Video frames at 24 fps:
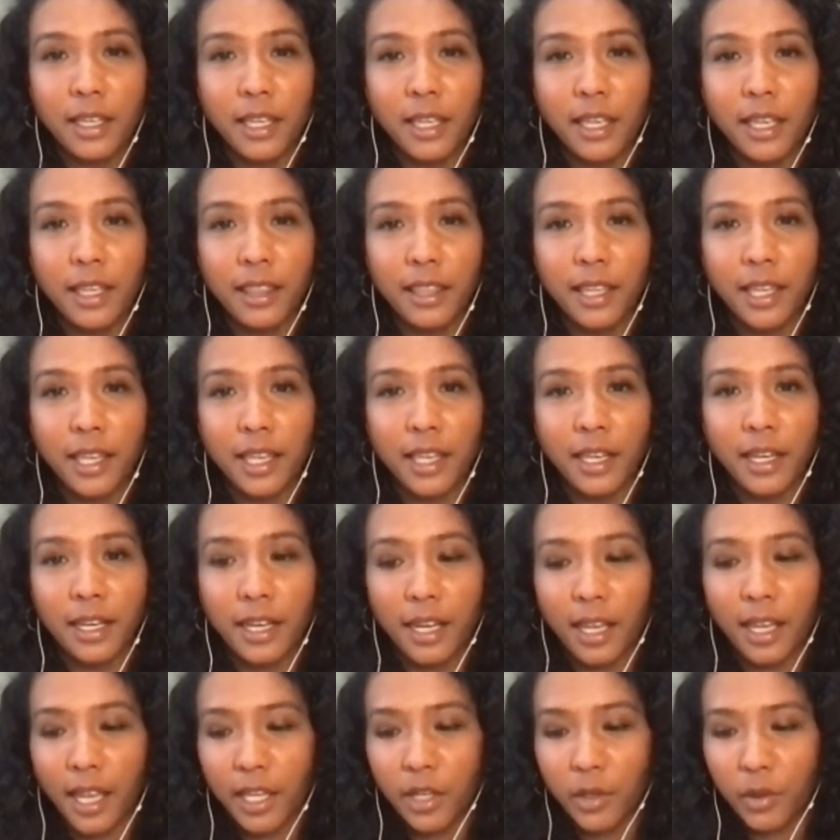And
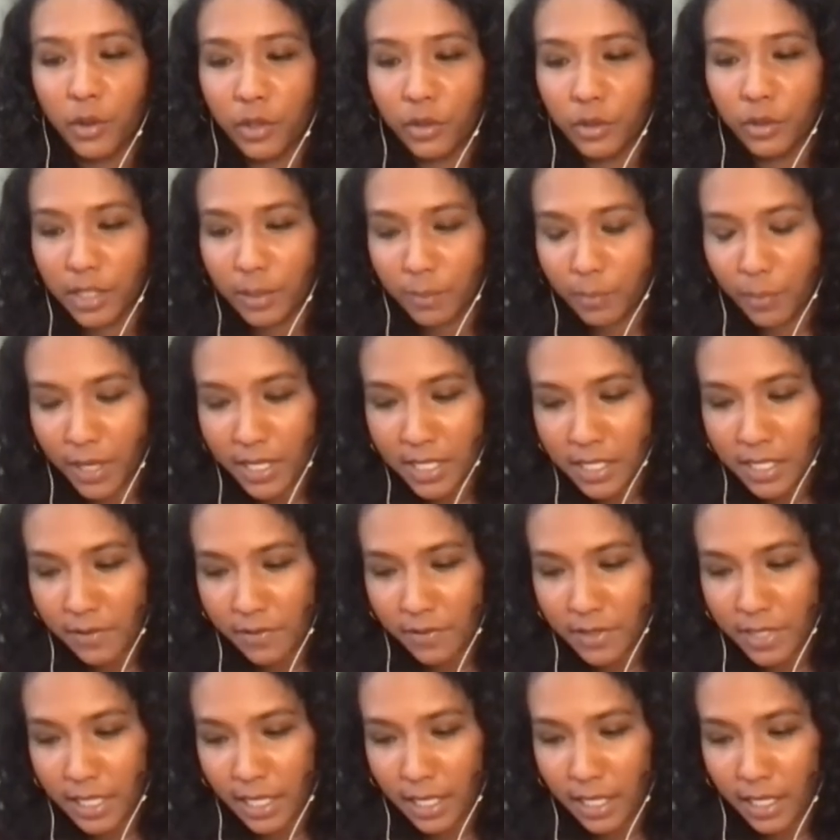then I go into
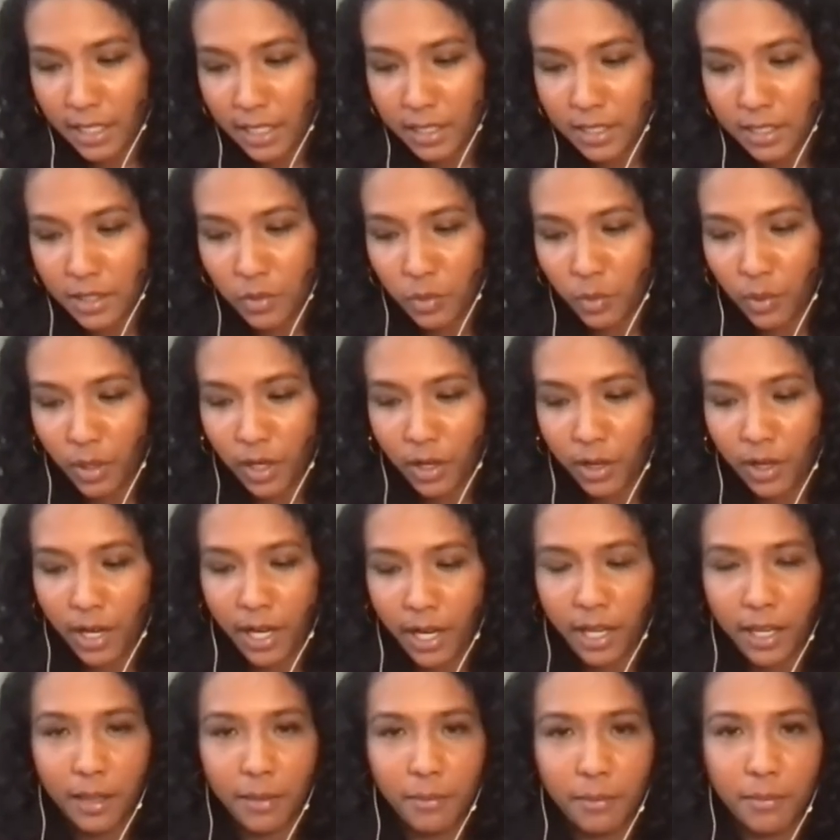depressive states where
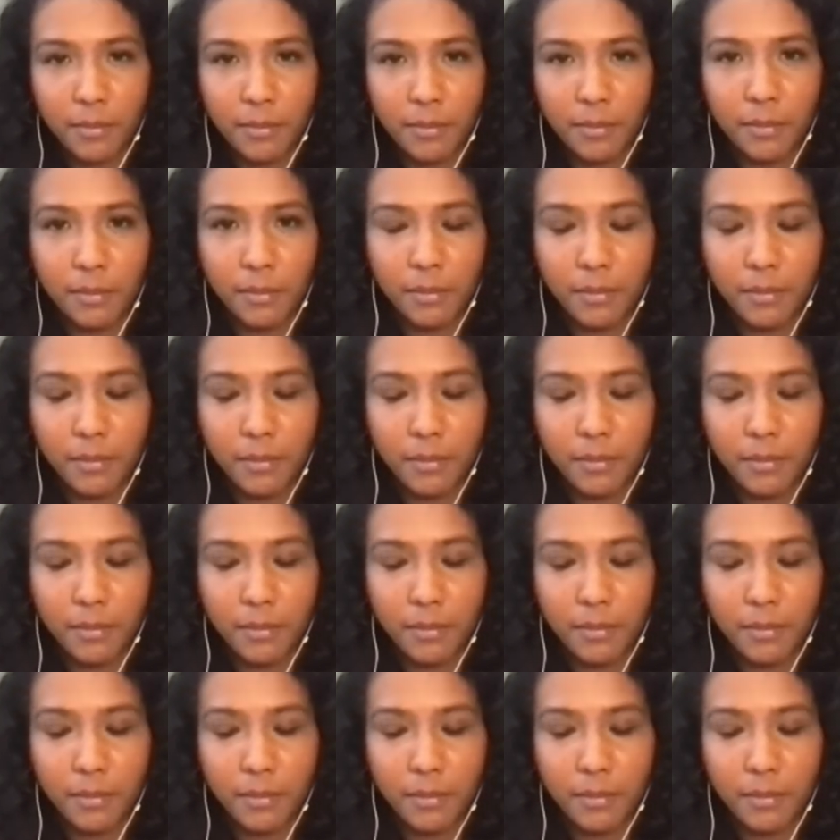I'm